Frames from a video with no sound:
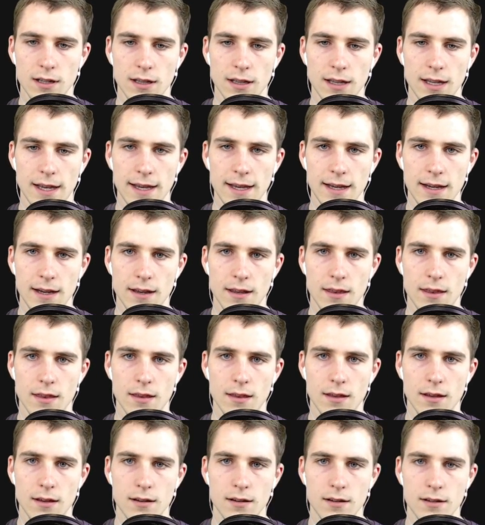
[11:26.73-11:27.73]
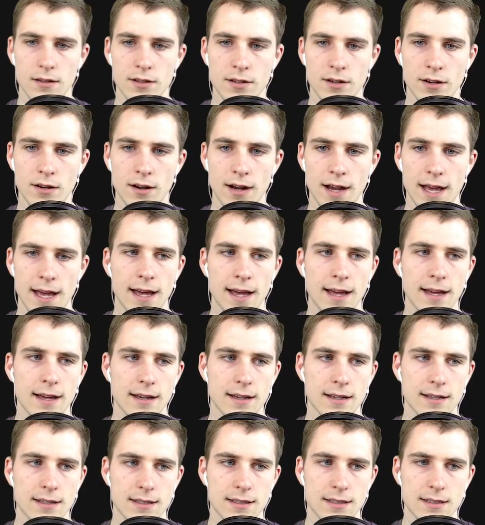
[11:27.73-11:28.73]
length dir
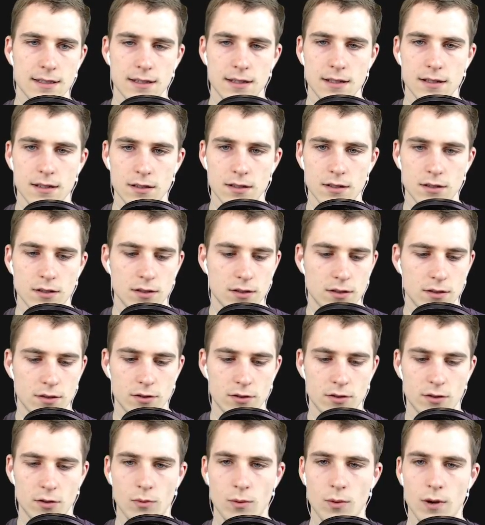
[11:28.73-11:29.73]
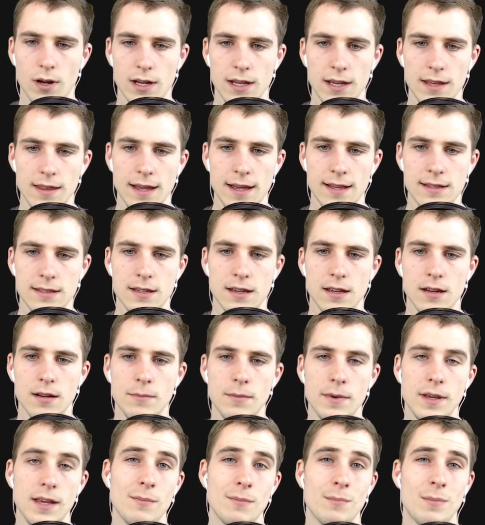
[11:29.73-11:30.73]
x 20. That's going to
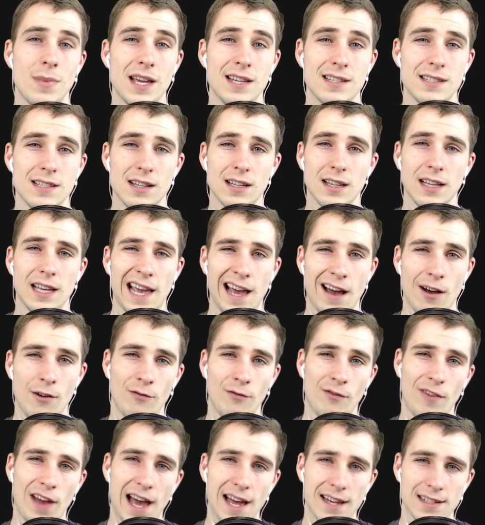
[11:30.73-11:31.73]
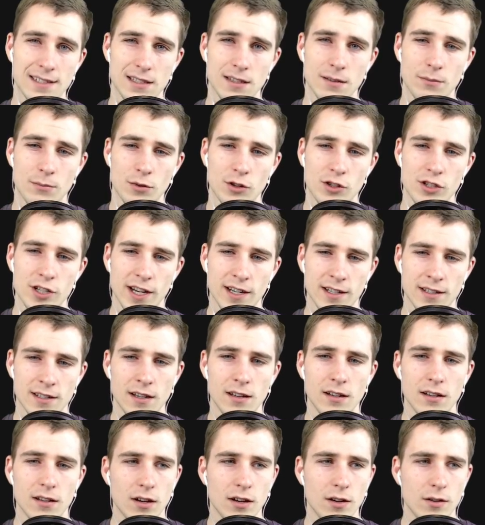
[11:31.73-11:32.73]
be basically how fast the
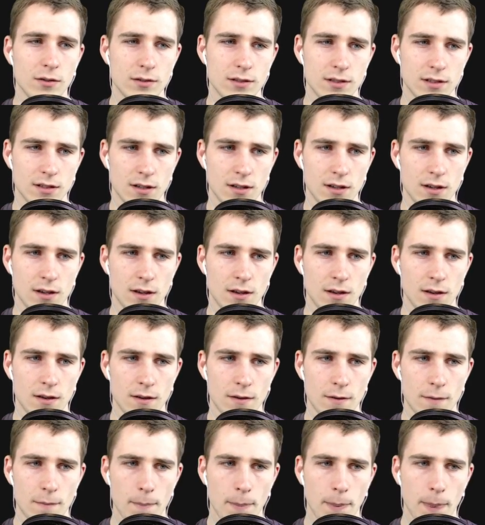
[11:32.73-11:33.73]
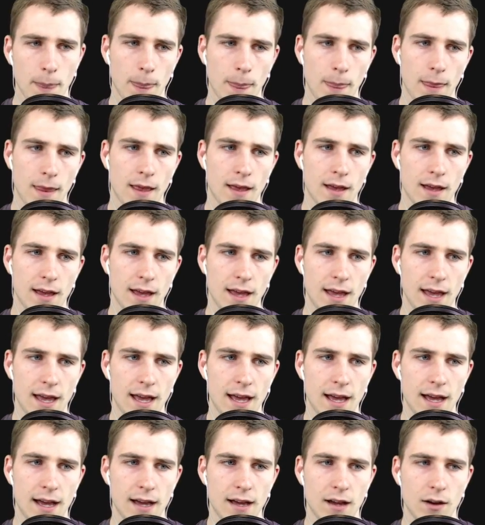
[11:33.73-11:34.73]
projectile goes.
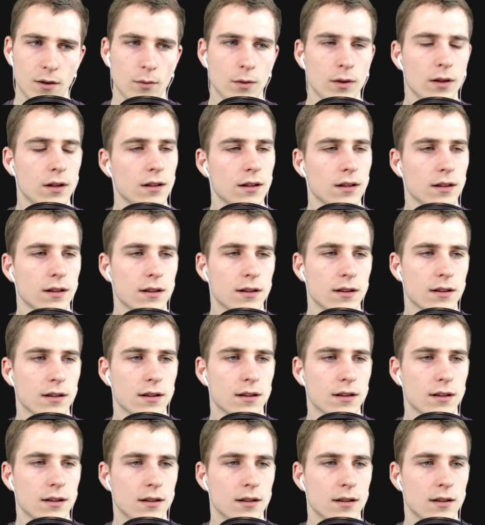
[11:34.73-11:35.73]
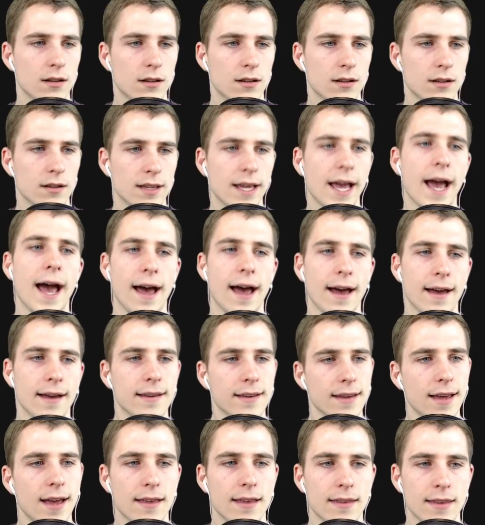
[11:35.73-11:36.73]
And well, yeah,
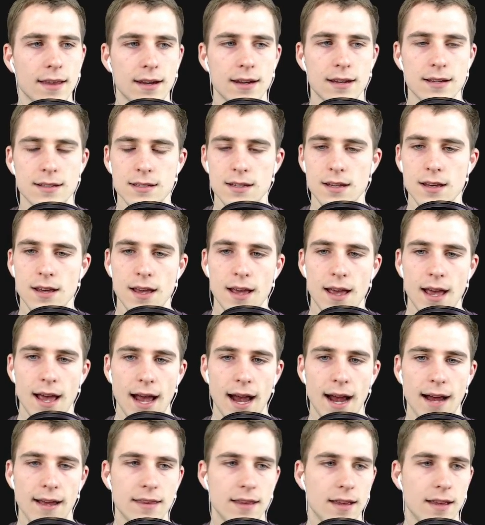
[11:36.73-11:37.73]
yeah, that is. And